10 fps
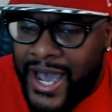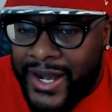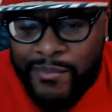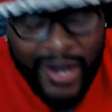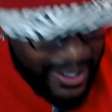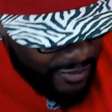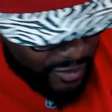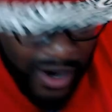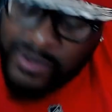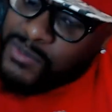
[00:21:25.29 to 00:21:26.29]
It might rub
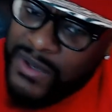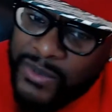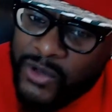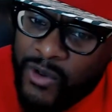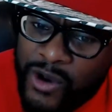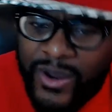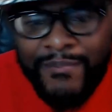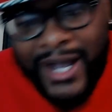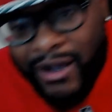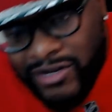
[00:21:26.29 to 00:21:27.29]
some people the wrong way, it might
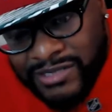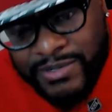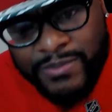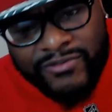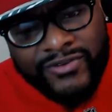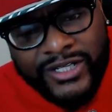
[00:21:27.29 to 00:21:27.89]
hurt some people's feelings,